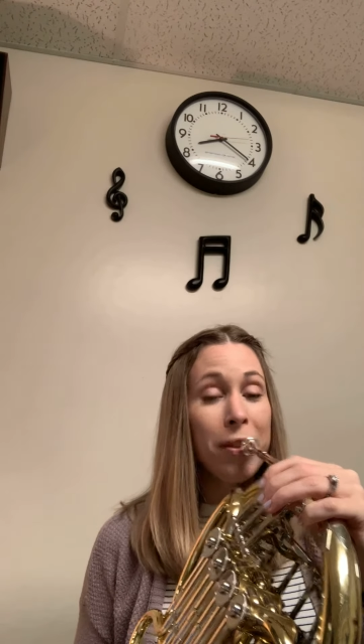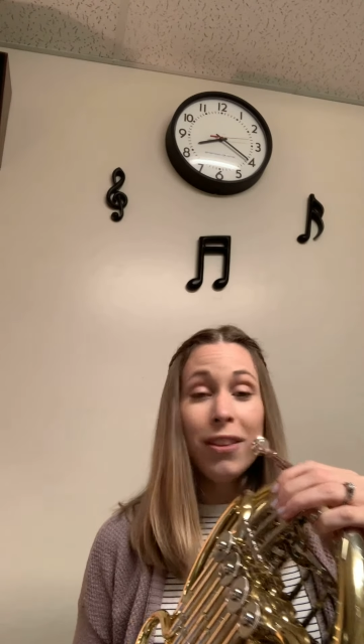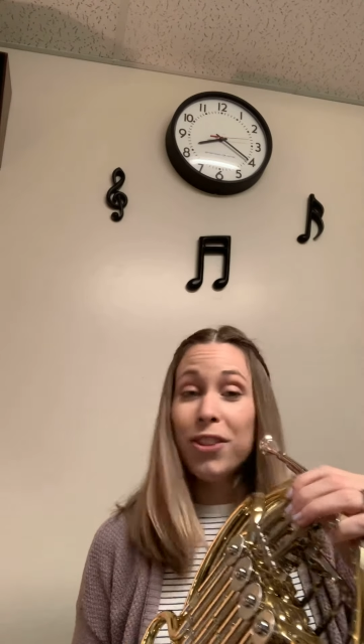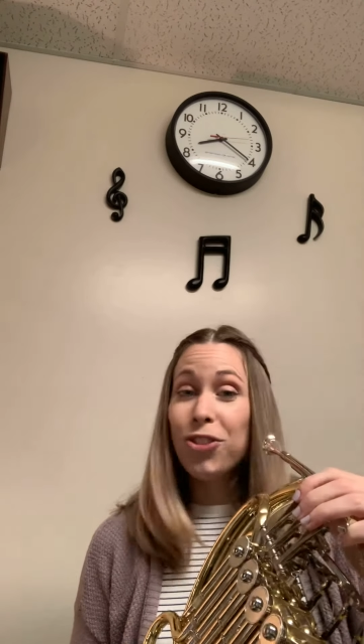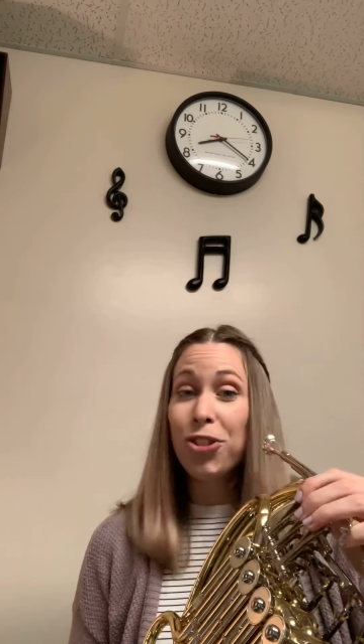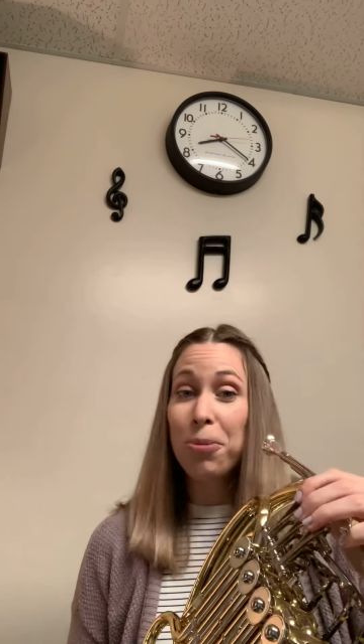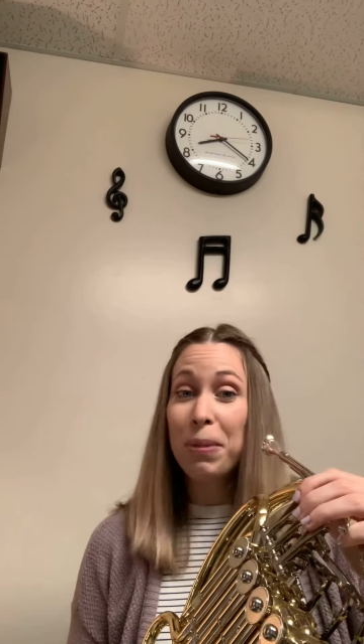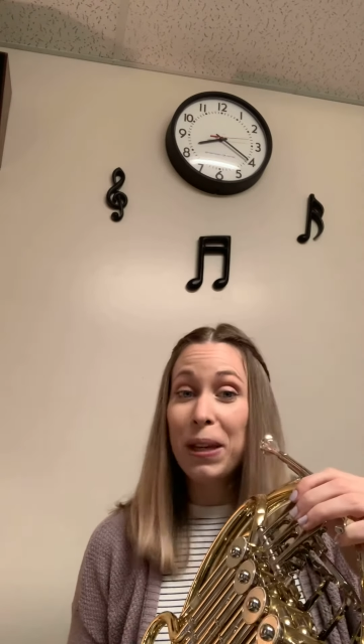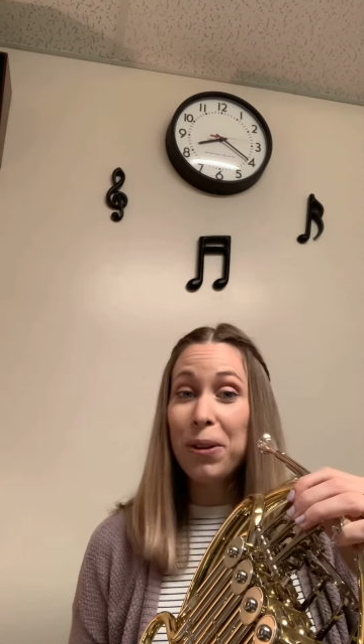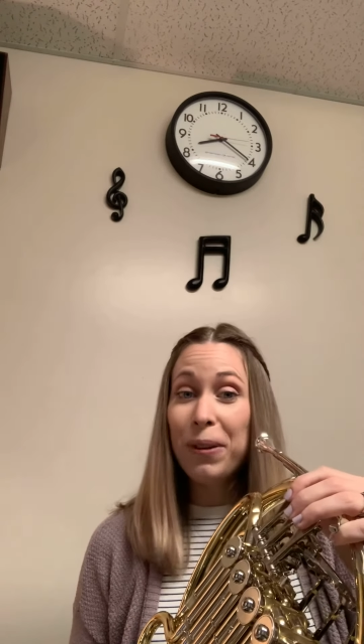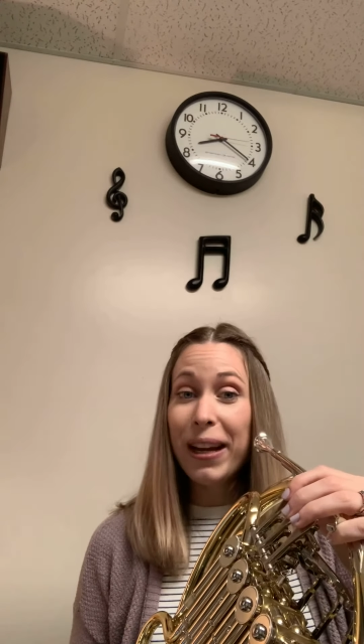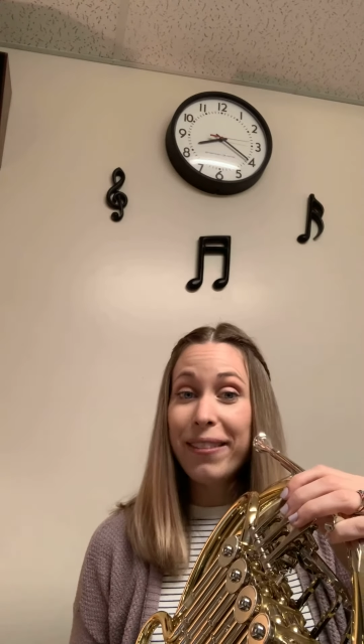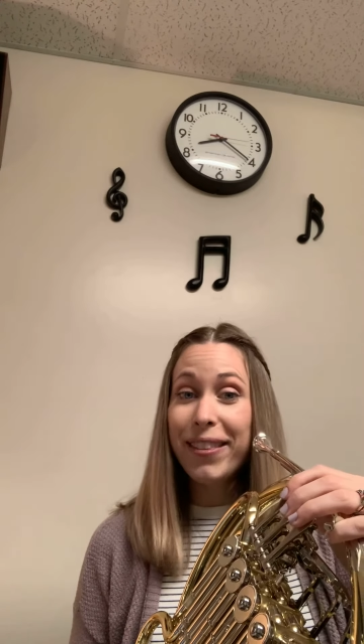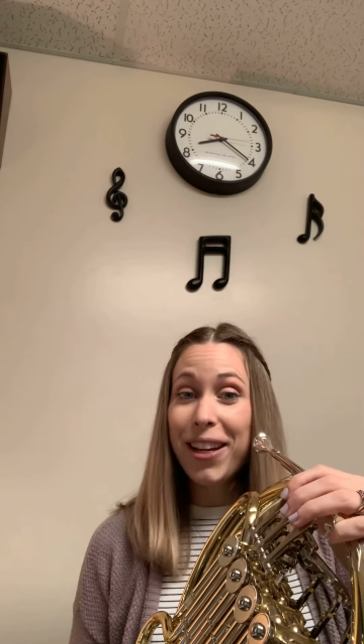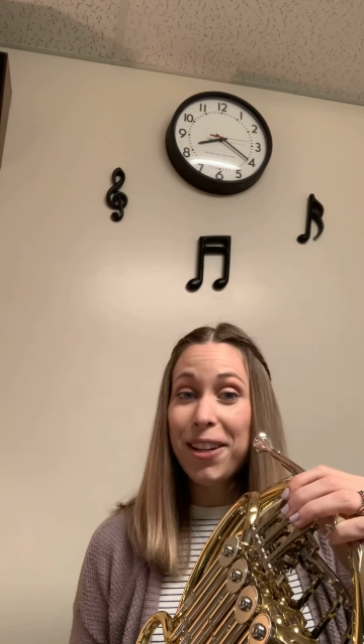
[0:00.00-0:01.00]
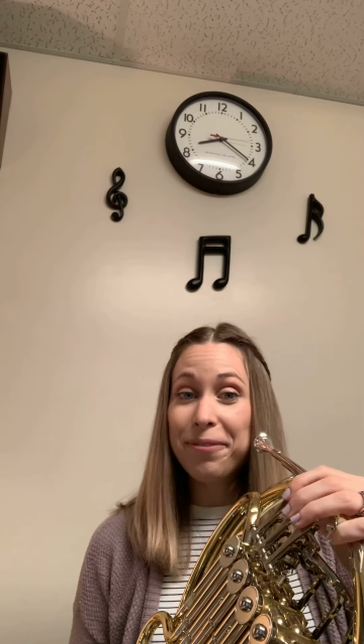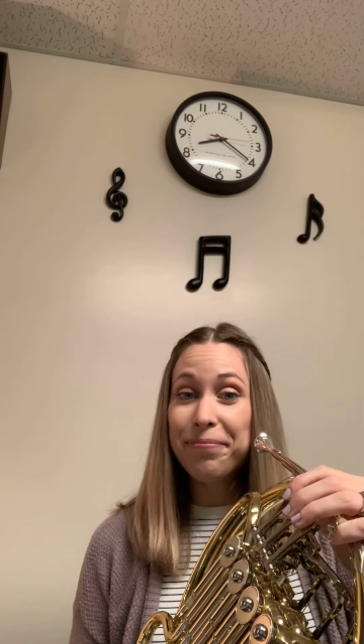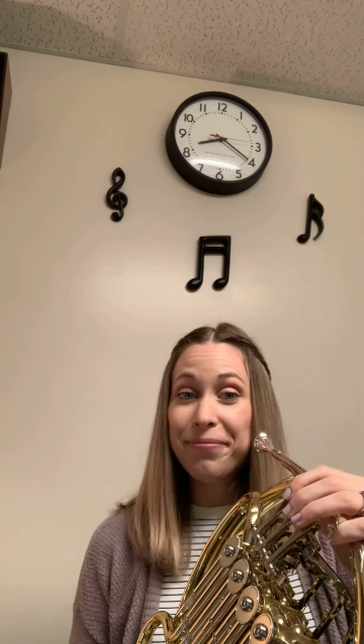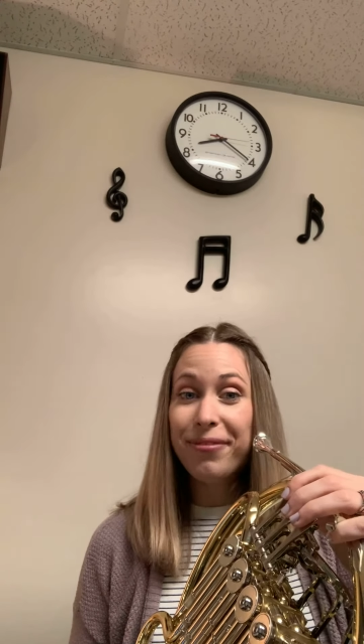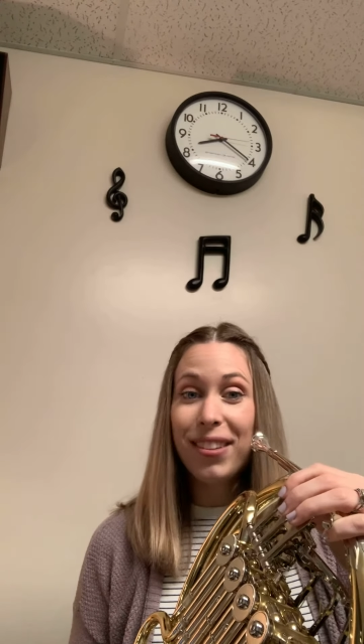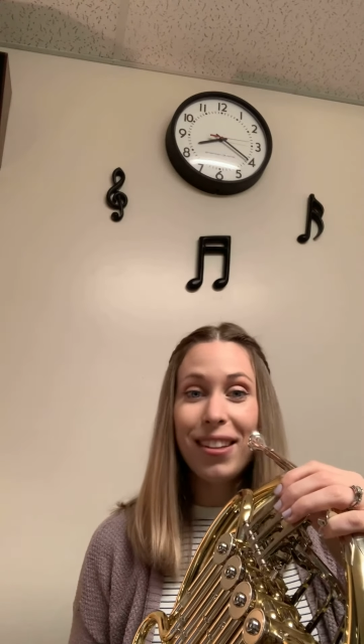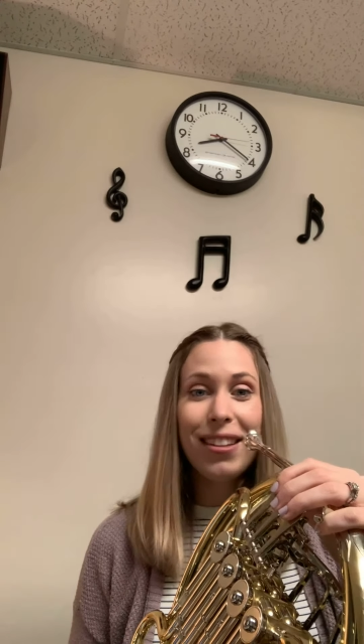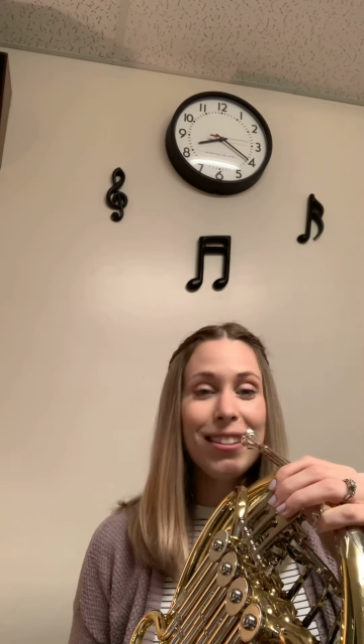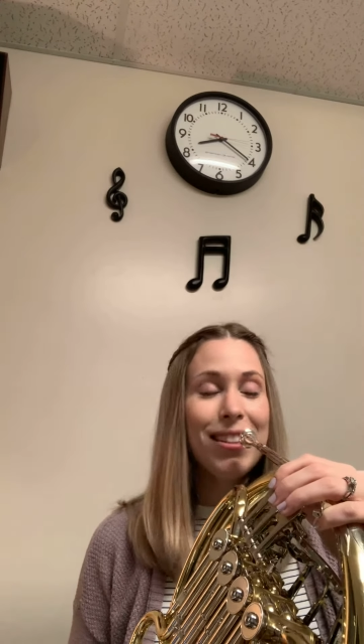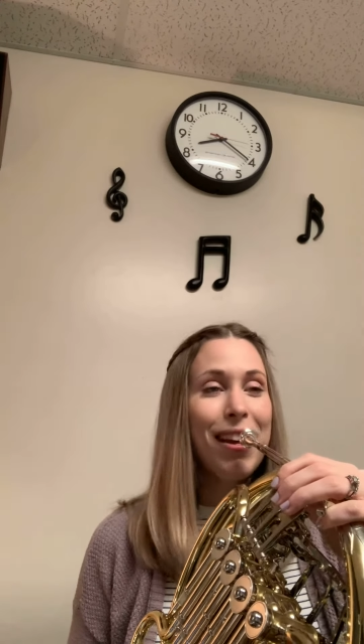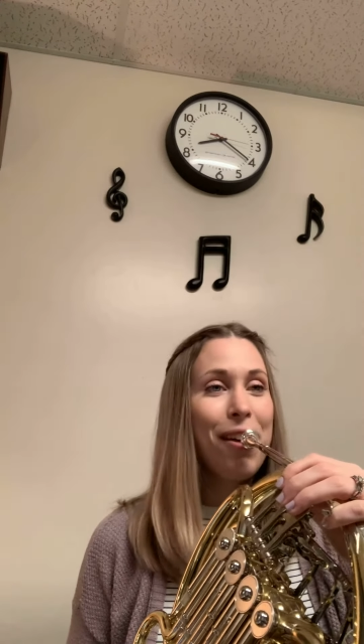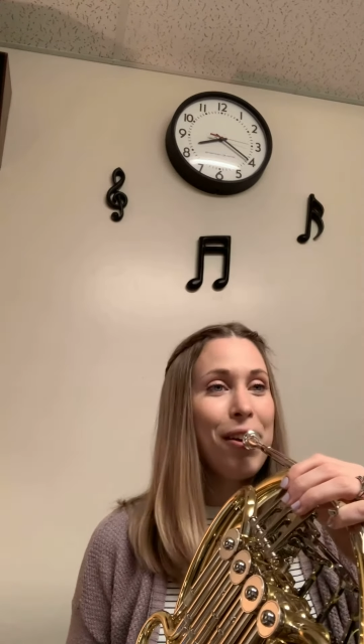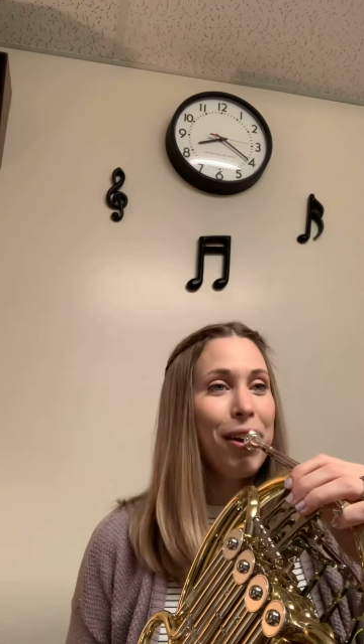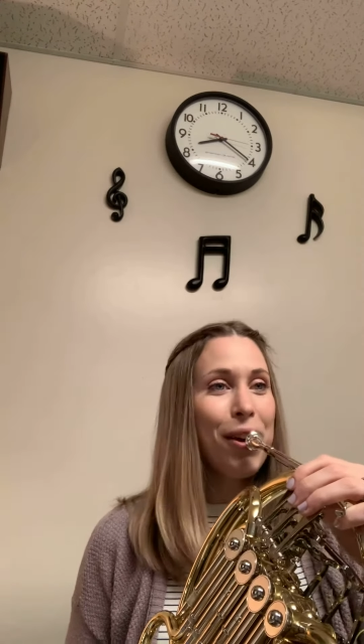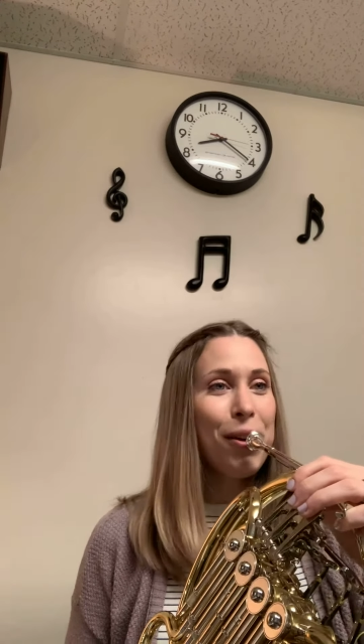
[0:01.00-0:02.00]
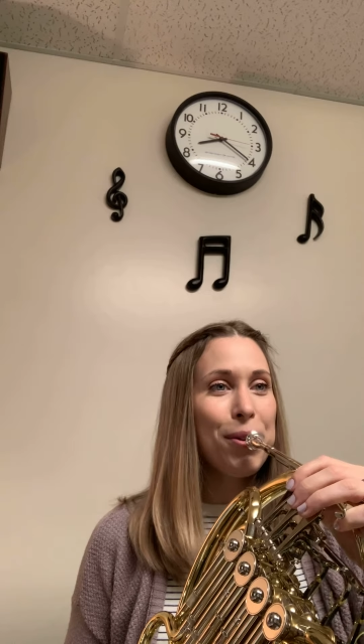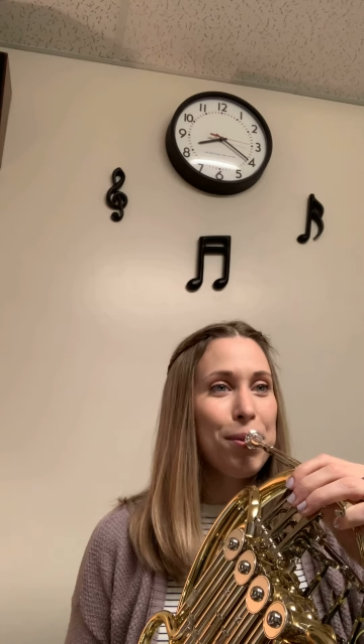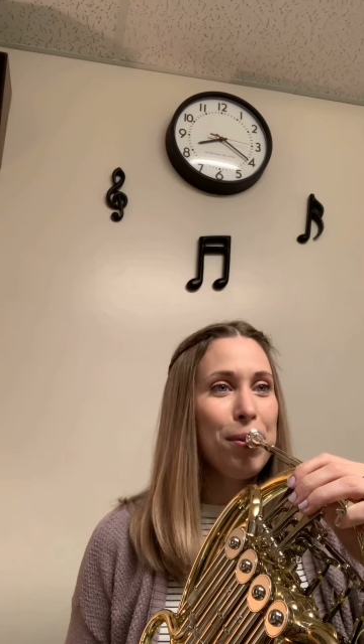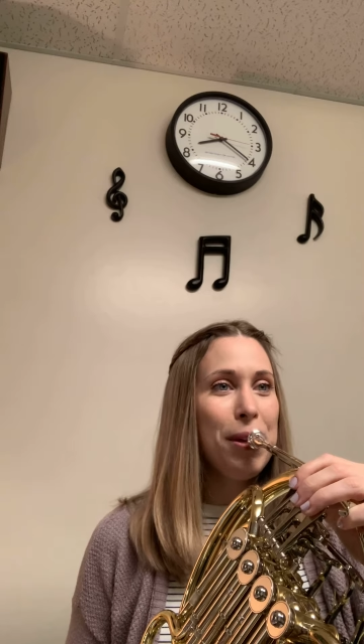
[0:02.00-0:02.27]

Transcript: That should be it right there. So let's see how it goes.